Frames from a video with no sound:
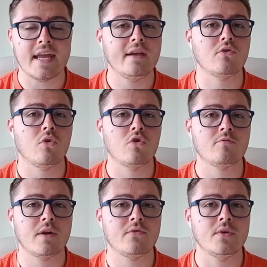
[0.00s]
and healed
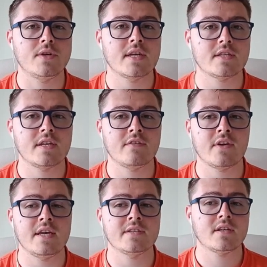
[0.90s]
all of my food
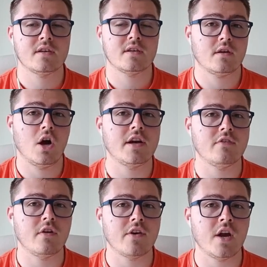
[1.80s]
sensitivities kind
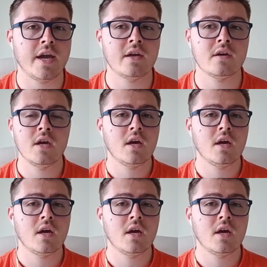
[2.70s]
of overnight,